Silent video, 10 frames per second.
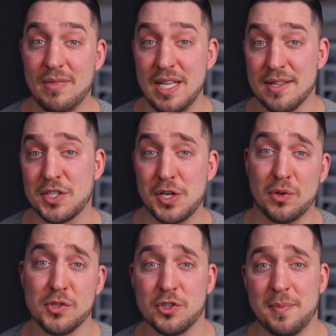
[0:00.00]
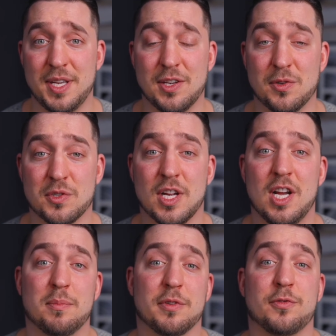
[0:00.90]
This can also be used
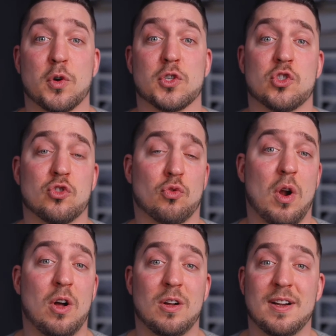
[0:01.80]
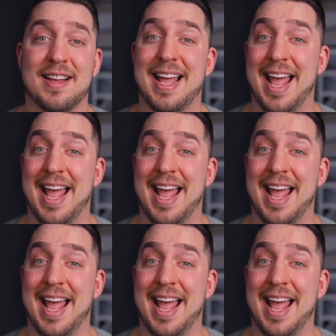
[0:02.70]
before strong